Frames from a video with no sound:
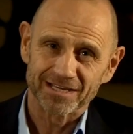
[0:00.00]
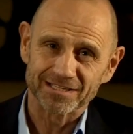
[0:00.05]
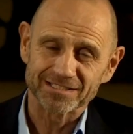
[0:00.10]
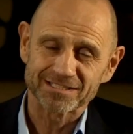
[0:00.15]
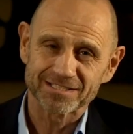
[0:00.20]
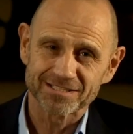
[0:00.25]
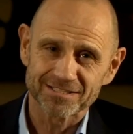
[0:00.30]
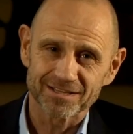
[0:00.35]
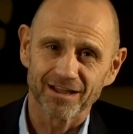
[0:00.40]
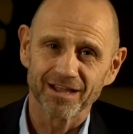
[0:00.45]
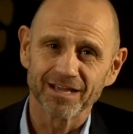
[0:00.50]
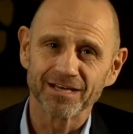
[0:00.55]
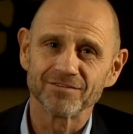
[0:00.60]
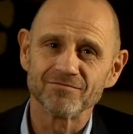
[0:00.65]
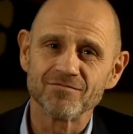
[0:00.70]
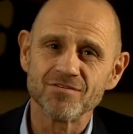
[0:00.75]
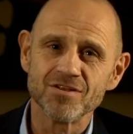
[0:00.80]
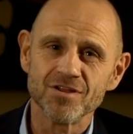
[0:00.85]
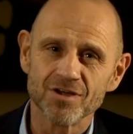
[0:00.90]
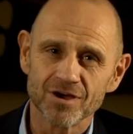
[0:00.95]
a sign
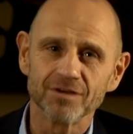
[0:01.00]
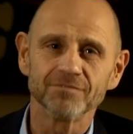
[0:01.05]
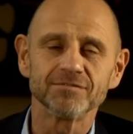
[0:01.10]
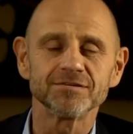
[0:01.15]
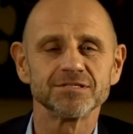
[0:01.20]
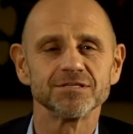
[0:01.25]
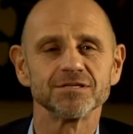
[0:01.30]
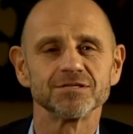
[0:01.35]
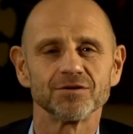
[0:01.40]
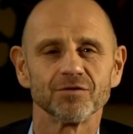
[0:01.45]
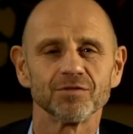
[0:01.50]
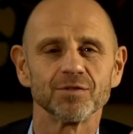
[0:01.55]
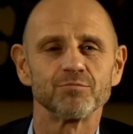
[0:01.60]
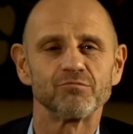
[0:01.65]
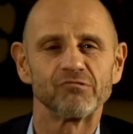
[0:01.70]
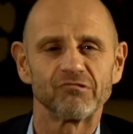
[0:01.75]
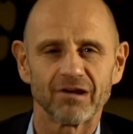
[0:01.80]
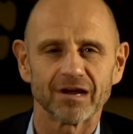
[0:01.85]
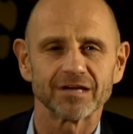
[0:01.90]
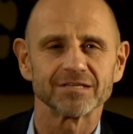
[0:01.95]
of nervousness on
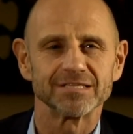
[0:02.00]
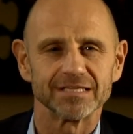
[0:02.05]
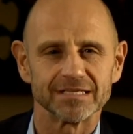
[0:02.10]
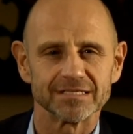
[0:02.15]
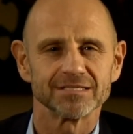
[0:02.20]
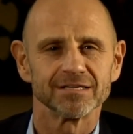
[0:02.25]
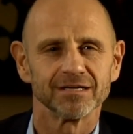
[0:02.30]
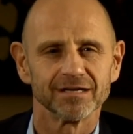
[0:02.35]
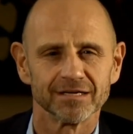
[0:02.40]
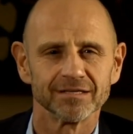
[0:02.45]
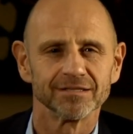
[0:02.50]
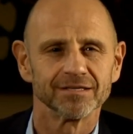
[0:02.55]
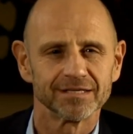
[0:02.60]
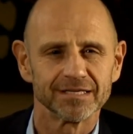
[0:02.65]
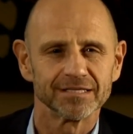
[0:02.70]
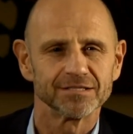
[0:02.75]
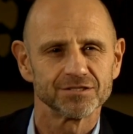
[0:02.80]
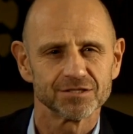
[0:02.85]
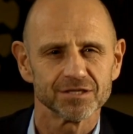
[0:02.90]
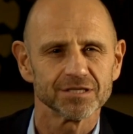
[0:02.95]
the Brexit side,
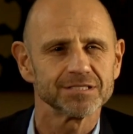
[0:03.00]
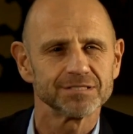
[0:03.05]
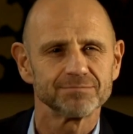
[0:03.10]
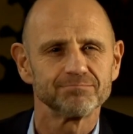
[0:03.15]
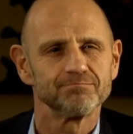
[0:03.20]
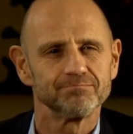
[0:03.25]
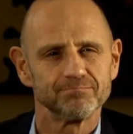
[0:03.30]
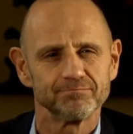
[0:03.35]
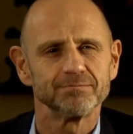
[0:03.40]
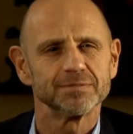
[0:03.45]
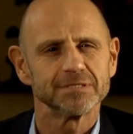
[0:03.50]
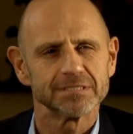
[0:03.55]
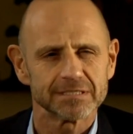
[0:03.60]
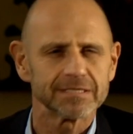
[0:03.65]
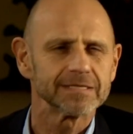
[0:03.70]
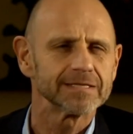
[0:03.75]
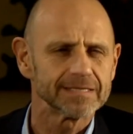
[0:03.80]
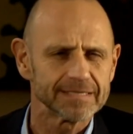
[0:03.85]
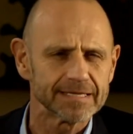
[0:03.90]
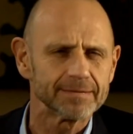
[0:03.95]
that it's just
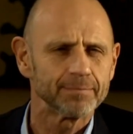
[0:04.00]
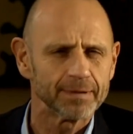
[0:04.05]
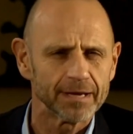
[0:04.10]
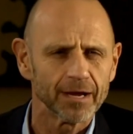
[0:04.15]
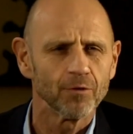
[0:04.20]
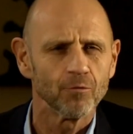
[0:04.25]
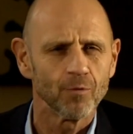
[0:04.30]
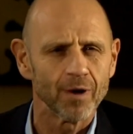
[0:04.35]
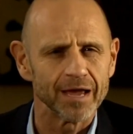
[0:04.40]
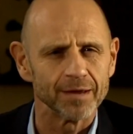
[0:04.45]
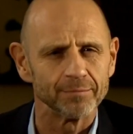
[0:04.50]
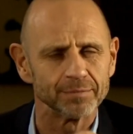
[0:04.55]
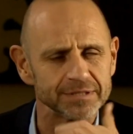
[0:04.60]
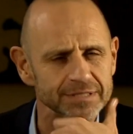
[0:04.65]
slipping away